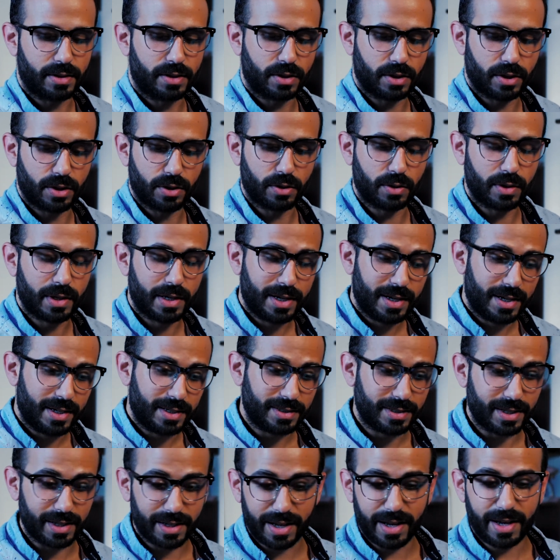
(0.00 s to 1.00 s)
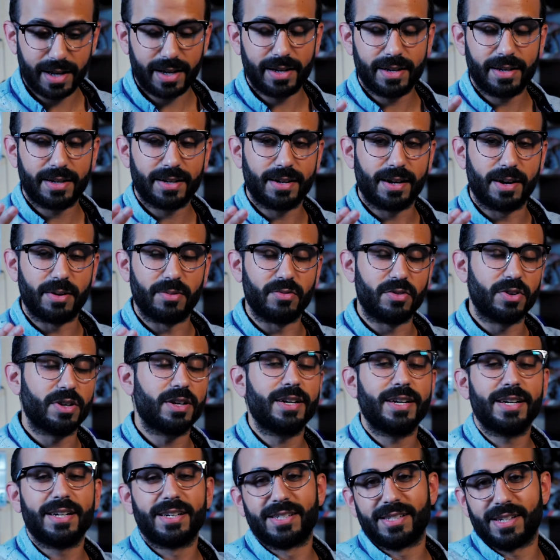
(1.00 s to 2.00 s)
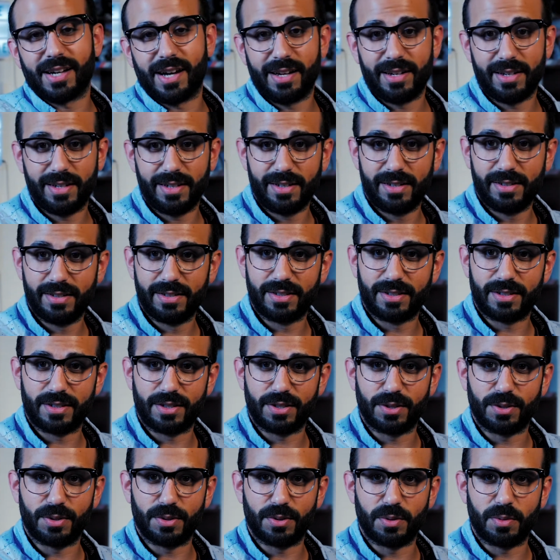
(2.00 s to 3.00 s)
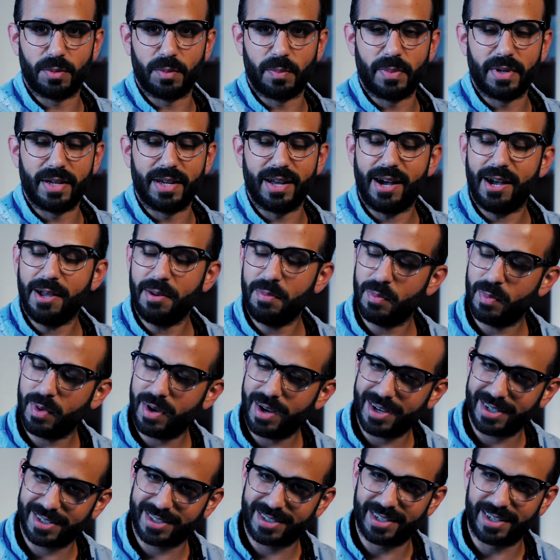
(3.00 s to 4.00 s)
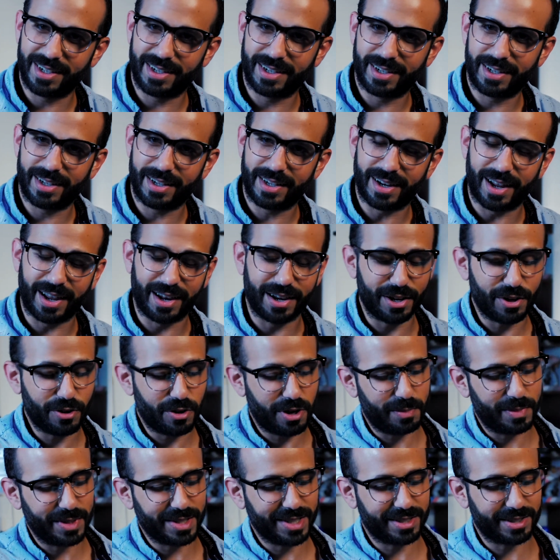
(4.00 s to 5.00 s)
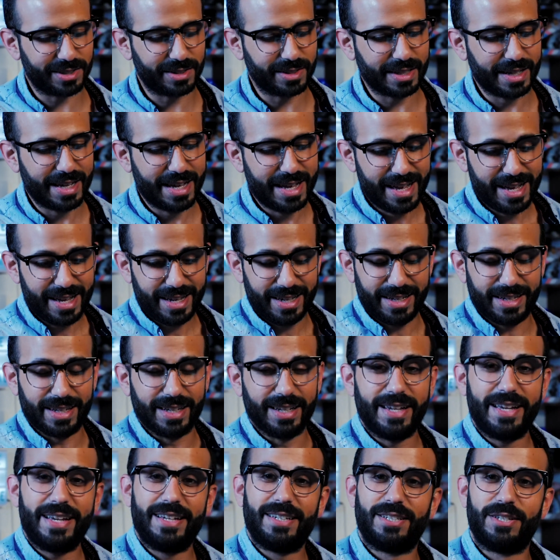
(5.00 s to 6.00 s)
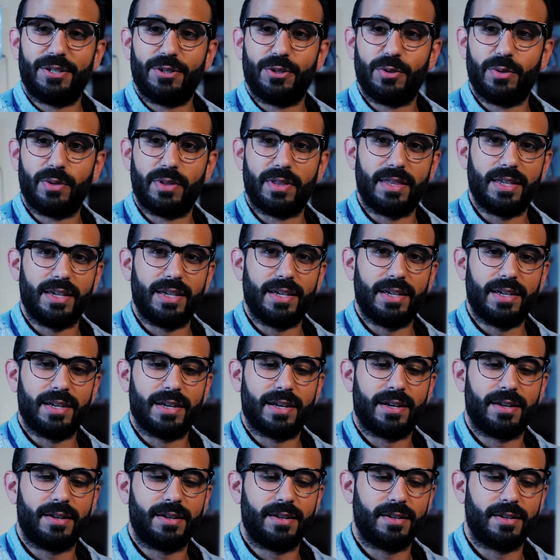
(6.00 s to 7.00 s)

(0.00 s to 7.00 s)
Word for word: So today, I'm very excited to be unboxing, and I know I'm a little late to the